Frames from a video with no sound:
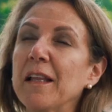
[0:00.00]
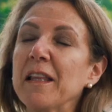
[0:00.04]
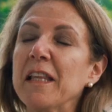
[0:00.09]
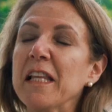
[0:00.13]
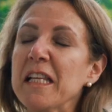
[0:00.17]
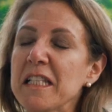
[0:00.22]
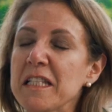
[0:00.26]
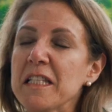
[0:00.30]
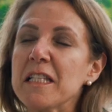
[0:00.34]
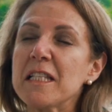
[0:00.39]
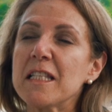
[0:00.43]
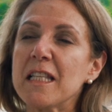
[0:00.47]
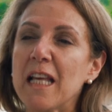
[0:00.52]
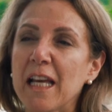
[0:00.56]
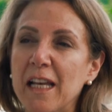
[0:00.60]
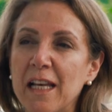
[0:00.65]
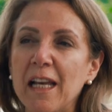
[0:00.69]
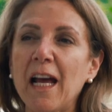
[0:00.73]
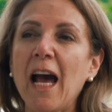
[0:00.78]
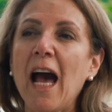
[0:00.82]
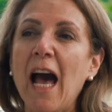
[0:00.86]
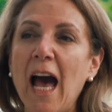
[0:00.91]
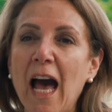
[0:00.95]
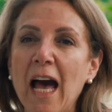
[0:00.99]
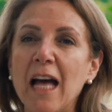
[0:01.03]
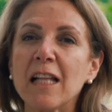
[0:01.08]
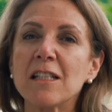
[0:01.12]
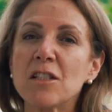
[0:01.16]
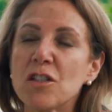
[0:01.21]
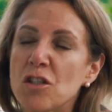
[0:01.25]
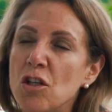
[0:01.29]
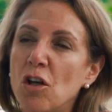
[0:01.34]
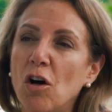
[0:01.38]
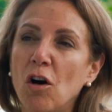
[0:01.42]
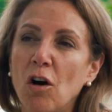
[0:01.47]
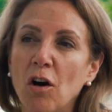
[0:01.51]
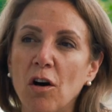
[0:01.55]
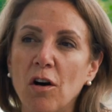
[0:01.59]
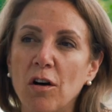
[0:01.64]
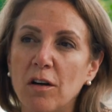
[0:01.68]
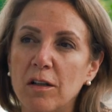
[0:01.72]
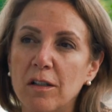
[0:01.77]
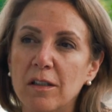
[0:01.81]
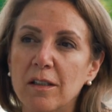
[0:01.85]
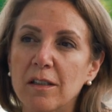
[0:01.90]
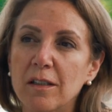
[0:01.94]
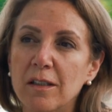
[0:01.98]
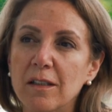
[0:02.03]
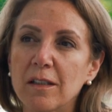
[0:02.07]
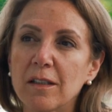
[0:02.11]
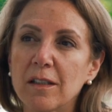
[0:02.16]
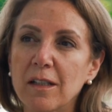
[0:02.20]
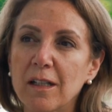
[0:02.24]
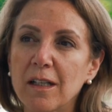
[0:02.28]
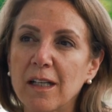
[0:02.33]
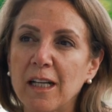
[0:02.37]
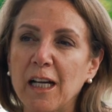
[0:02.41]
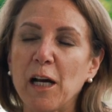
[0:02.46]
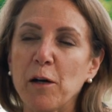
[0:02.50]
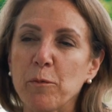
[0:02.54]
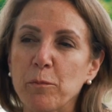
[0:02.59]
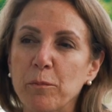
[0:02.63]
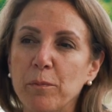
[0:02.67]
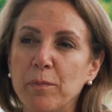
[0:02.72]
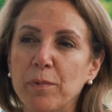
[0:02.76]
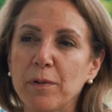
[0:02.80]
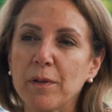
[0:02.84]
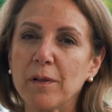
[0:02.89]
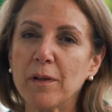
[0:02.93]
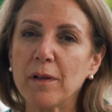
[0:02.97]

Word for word: This is a hands-on camp.